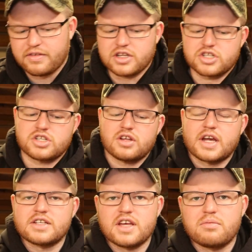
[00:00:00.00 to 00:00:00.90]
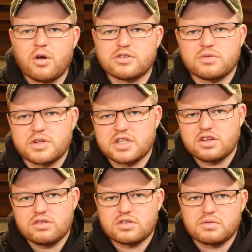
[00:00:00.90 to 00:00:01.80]
inch. Like I said, most of the ones I
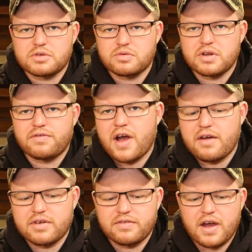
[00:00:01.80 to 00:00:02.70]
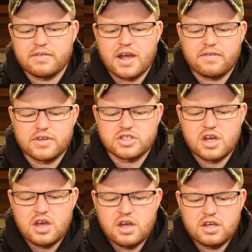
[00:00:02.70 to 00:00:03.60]
use are between a 5 and a 5.5 inch.
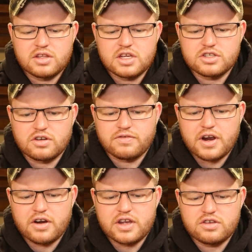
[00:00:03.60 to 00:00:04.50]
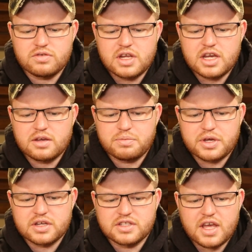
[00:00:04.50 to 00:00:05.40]
These are very unique
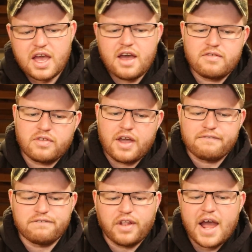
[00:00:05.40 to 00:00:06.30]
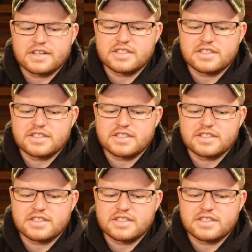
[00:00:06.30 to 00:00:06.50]
because they have like flat